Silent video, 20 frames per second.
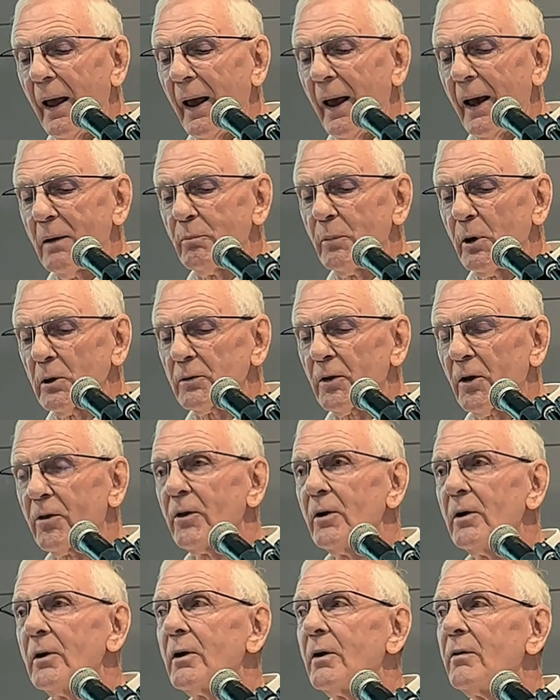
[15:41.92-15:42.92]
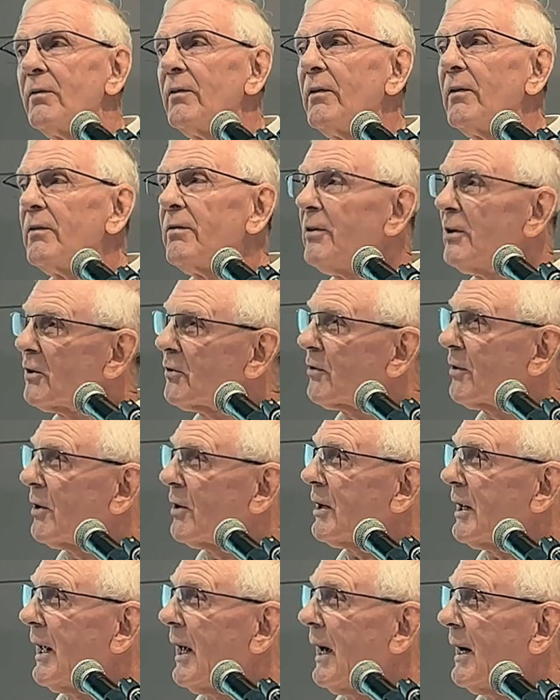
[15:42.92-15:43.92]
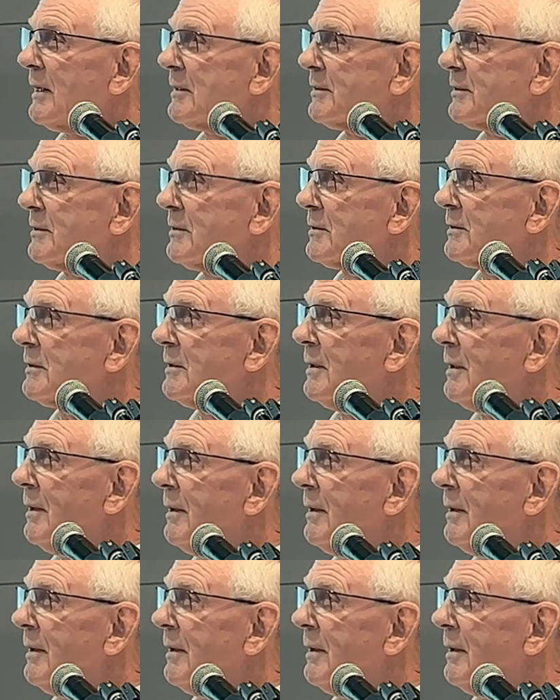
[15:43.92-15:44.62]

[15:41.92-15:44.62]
and built the first 30 houses